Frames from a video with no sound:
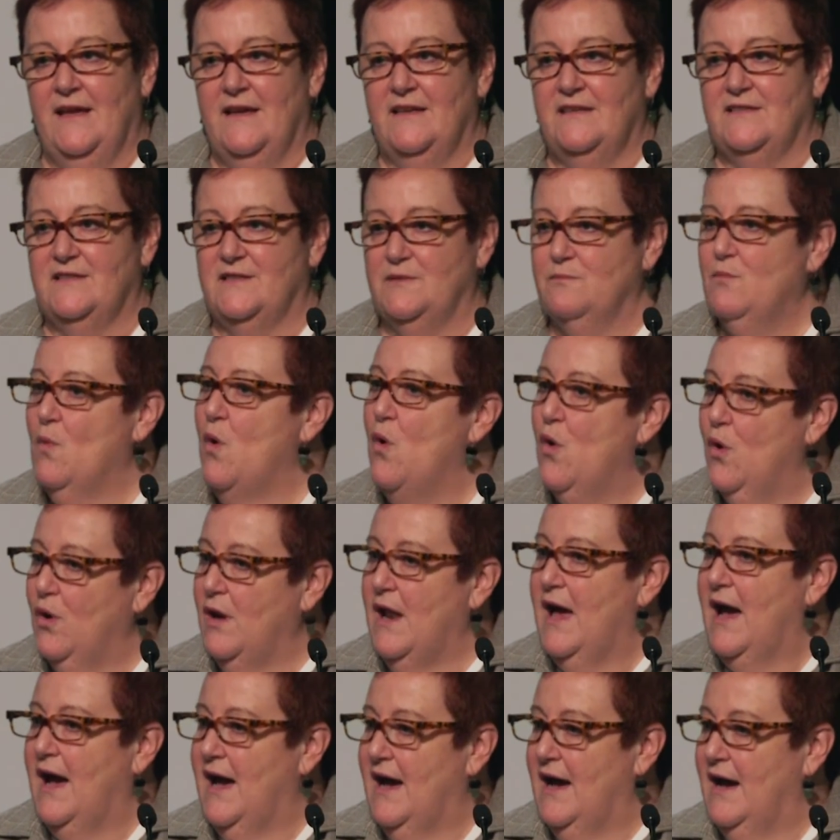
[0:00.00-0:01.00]

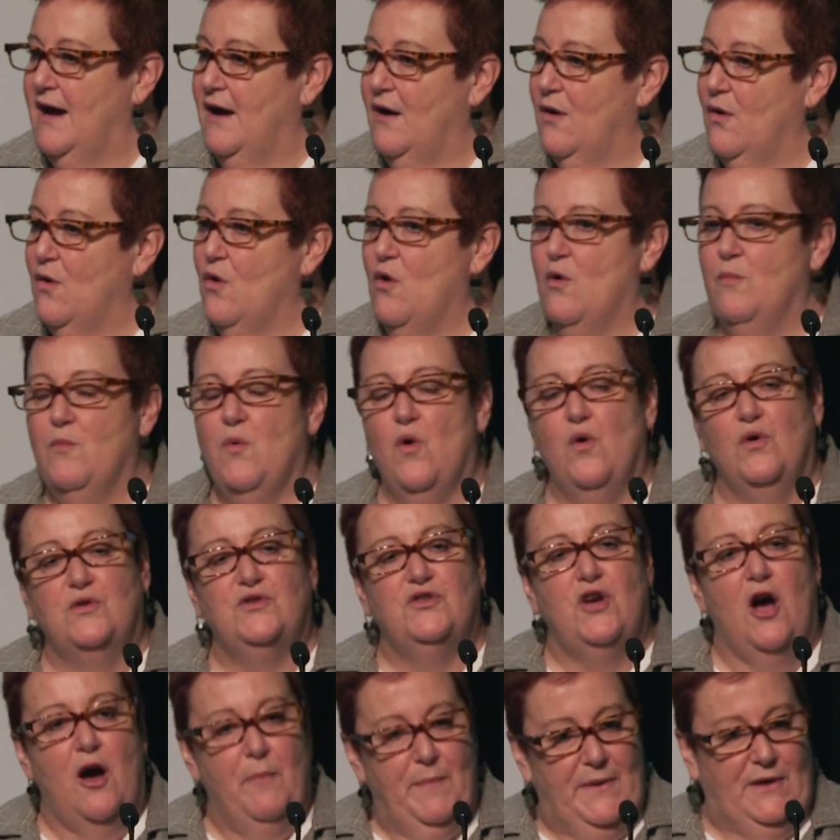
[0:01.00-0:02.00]
smaller or more
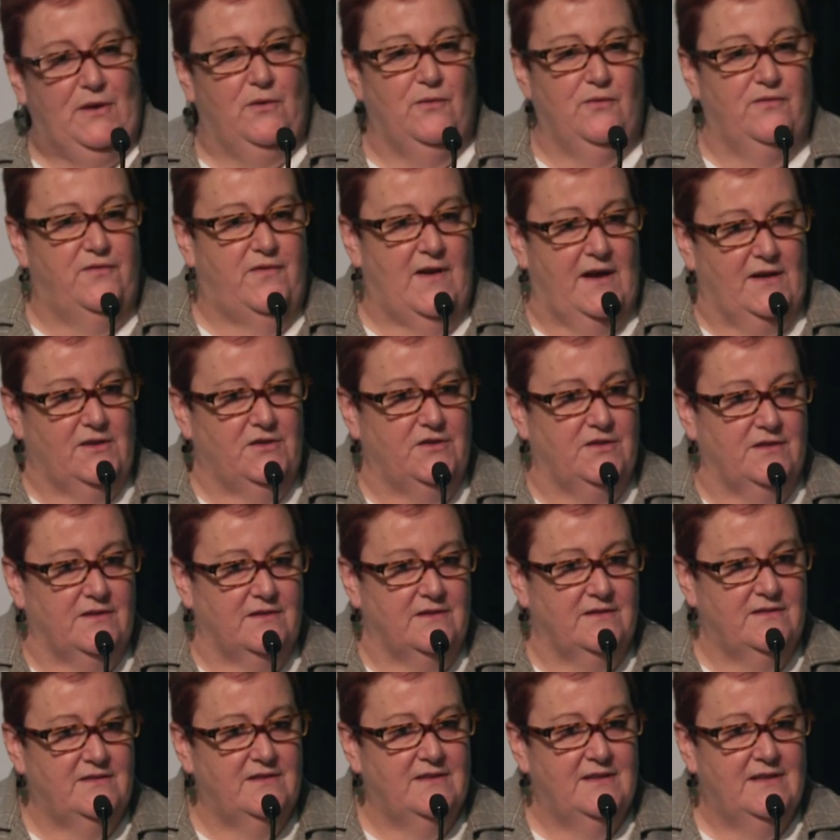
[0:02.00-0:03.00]
topical
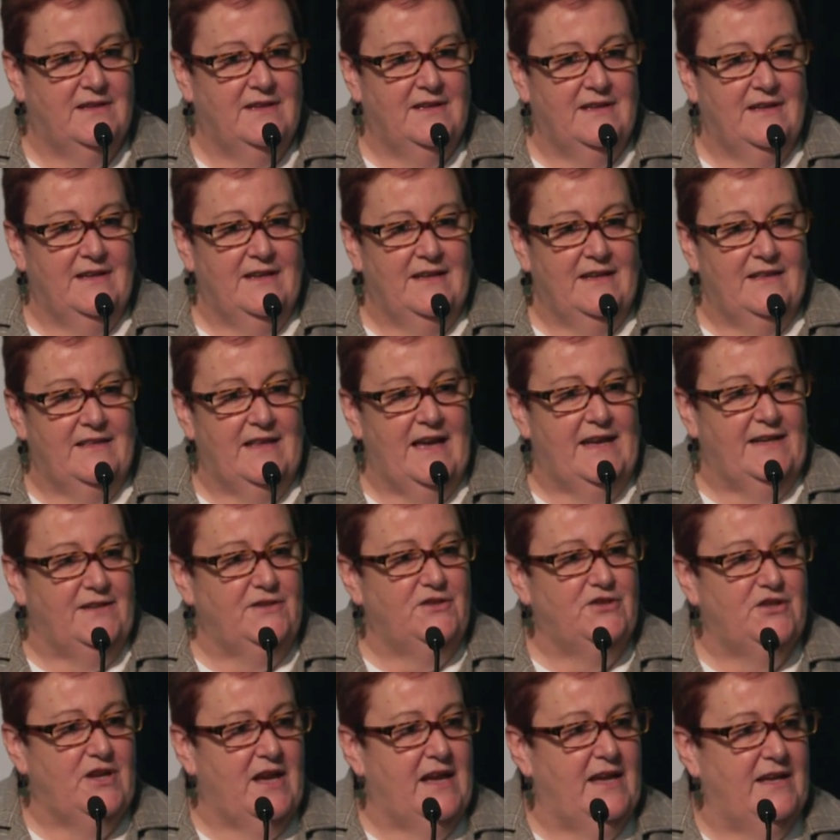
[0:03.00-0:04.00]
functions that
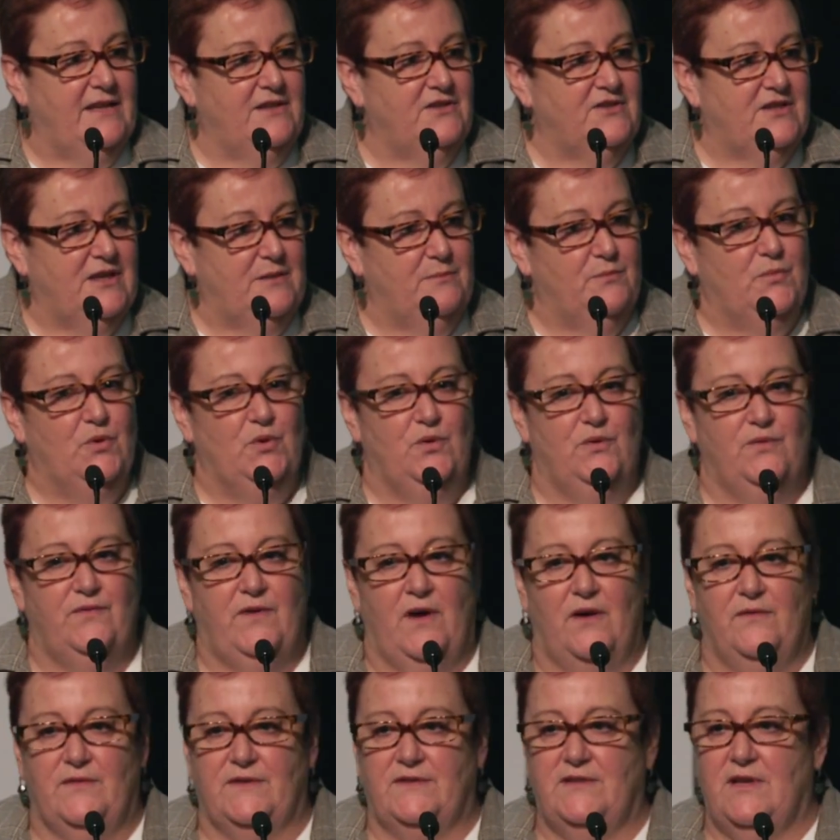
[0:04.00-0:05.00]
change and move
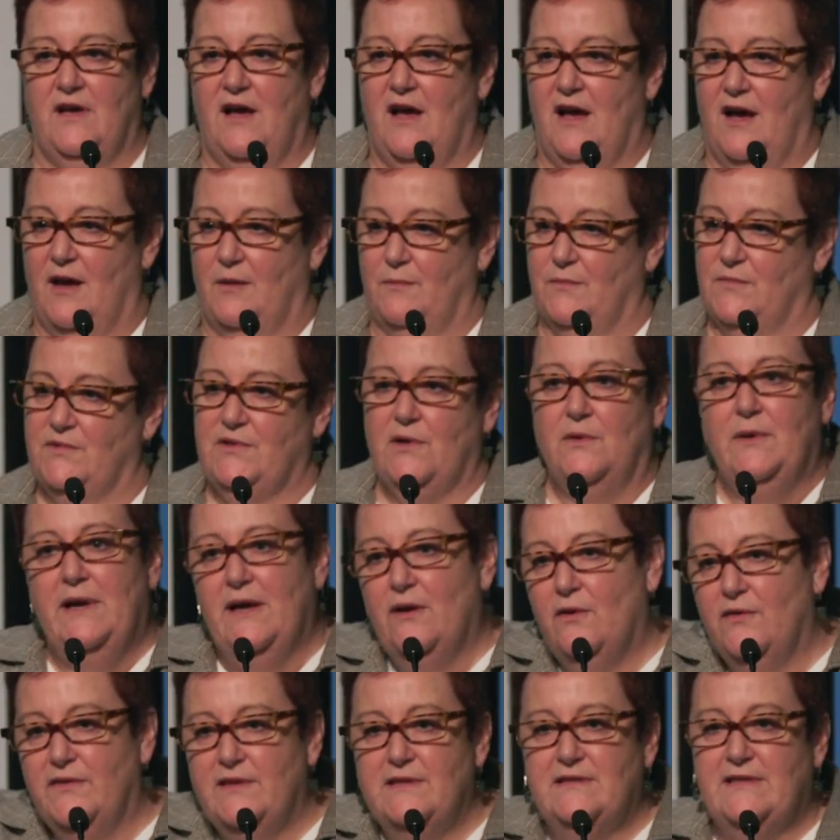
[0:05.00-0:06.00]
over time. So
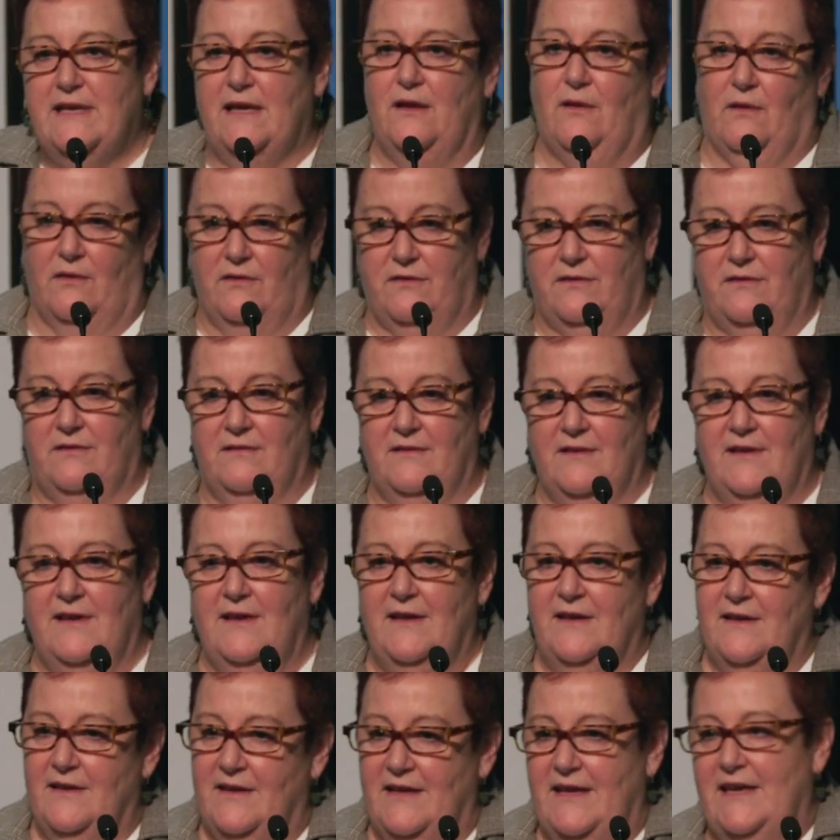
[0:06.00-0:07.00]
health is health,
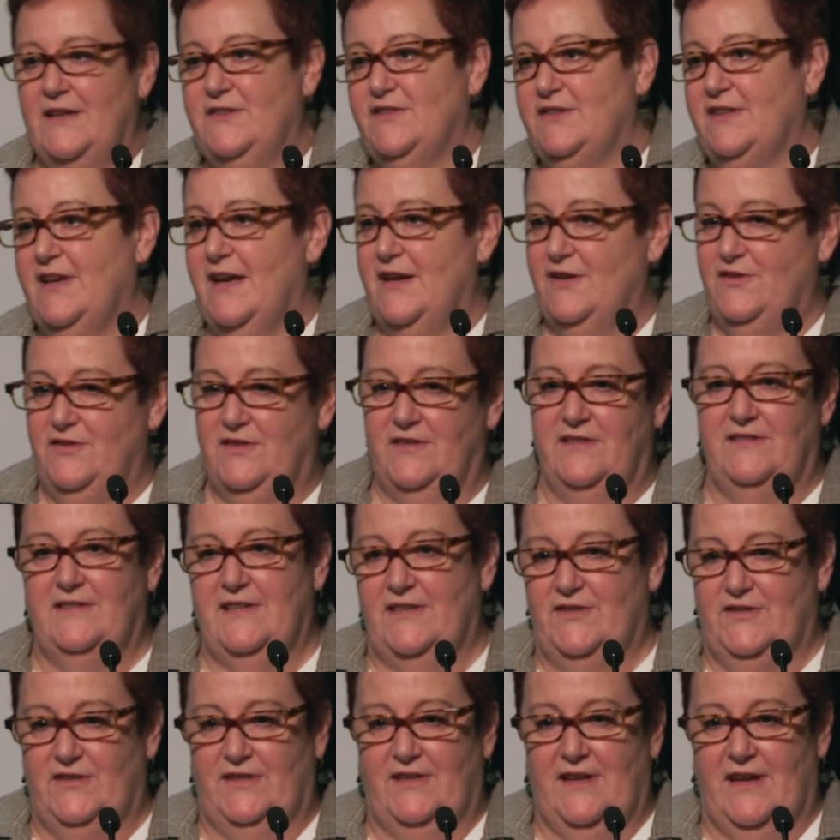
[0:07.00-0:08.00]
education is
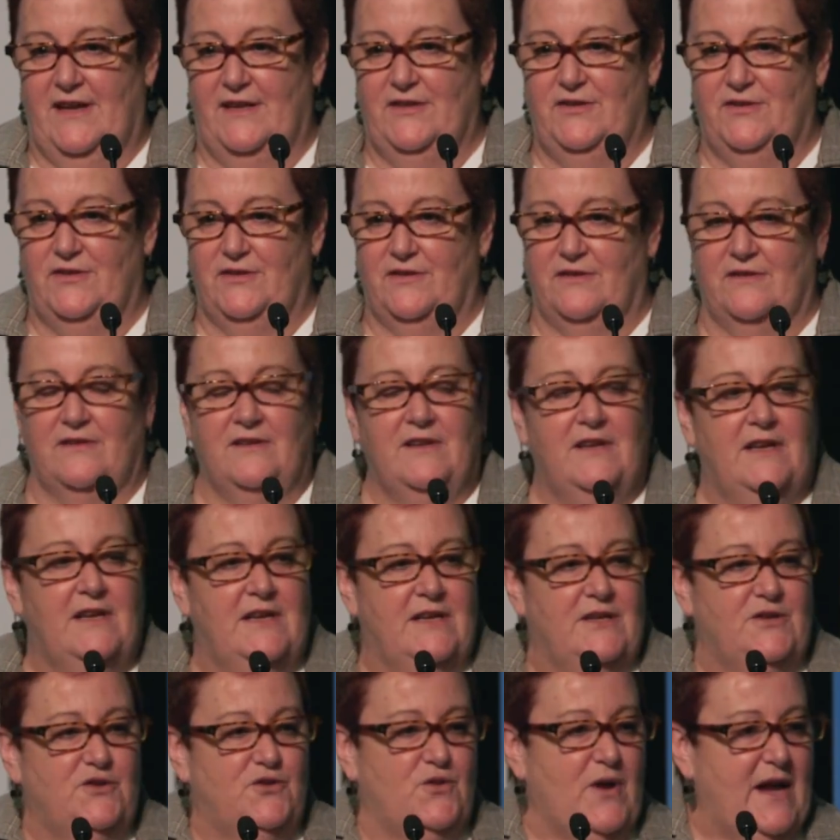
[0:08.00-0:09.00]
education,
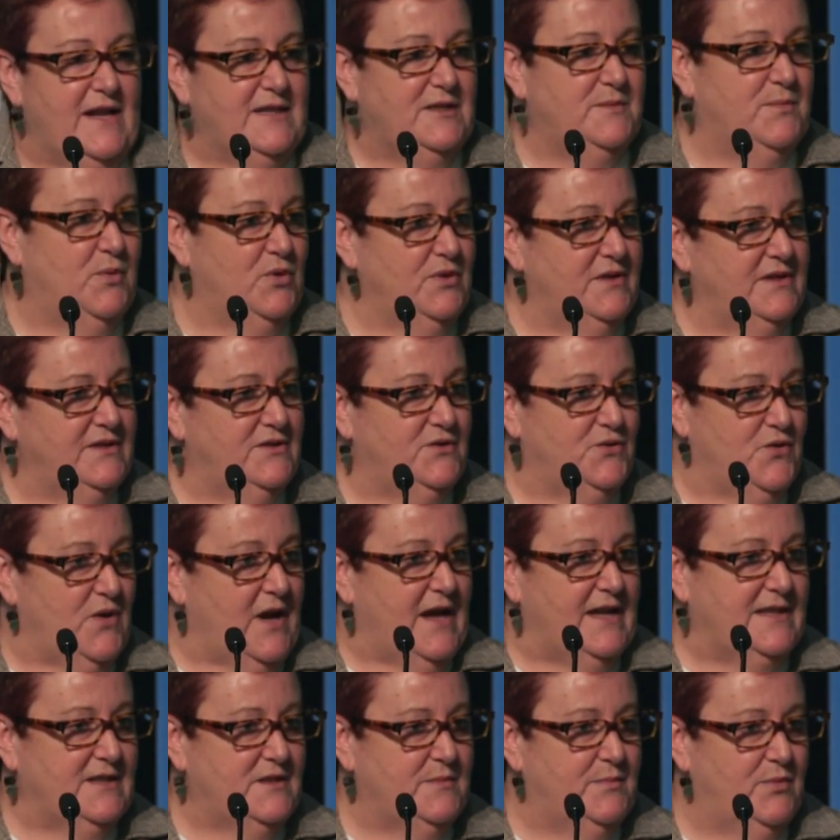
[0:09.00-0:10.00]
transport is
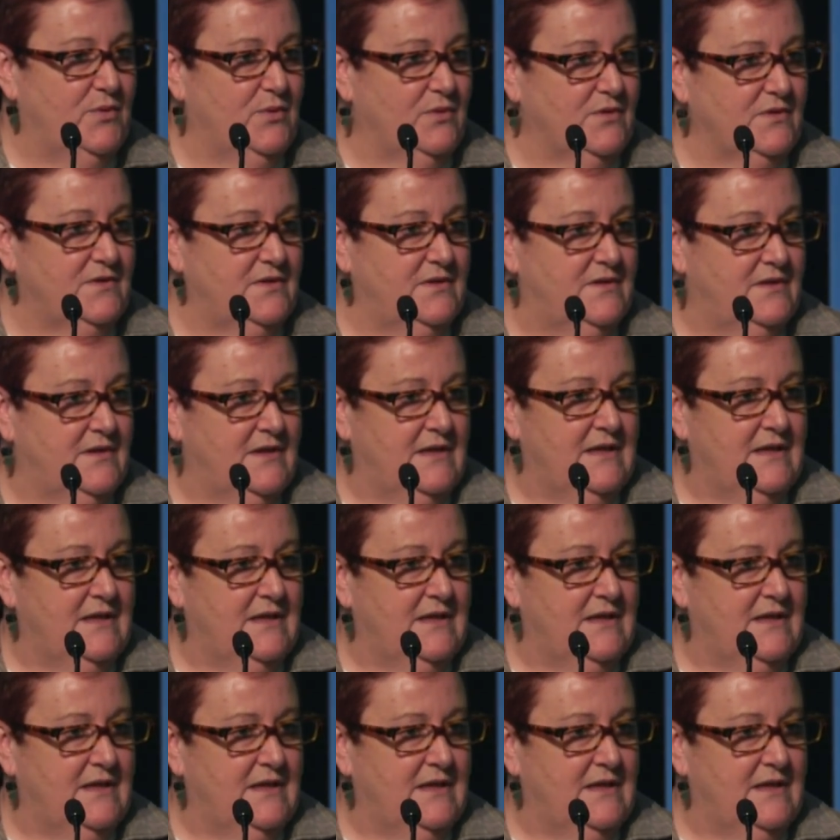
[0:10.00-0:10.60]
transport.